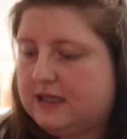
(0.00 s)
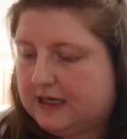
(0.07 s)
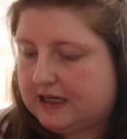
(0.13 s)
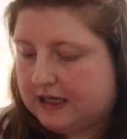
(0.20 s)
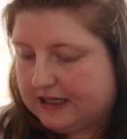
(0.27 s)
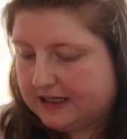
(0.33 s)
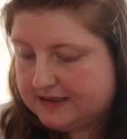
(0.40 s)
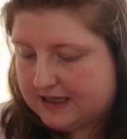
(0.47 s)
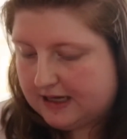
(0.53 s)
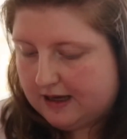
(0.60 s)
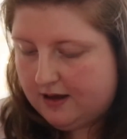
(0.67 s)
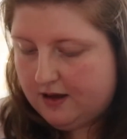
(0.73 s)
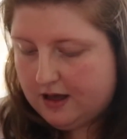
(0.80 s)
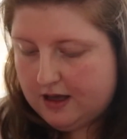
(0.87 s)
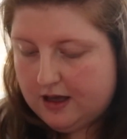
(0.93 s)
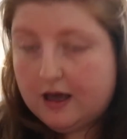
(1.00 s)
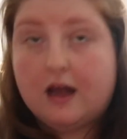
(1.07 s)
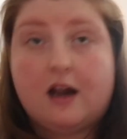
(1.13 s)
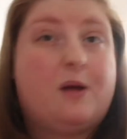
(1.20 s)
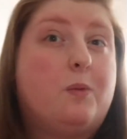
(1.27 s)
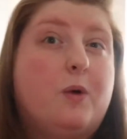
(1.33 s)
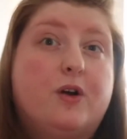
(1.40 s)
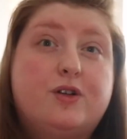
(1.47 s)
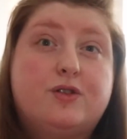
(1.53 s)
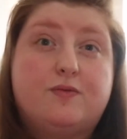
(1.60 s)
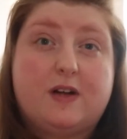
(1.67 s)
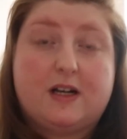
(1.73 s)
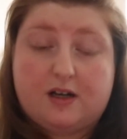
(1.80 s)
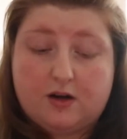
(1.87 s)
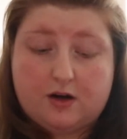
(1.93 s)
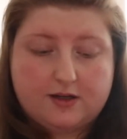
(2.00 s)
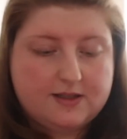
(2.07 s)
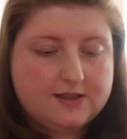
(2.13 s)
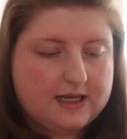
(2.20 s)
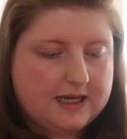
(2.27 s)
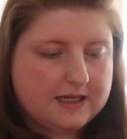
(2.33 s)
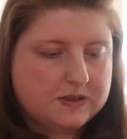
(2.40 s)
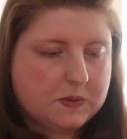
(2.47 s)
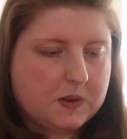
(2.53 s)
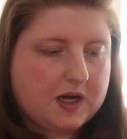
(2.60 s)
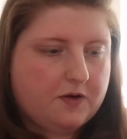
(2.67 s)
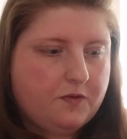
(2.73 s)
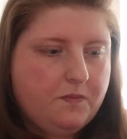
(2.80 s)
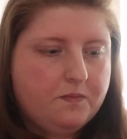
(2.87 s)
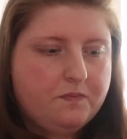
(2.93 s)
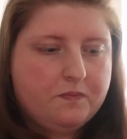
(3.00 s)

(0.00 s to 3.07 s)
glitter, and it works really nicely as well.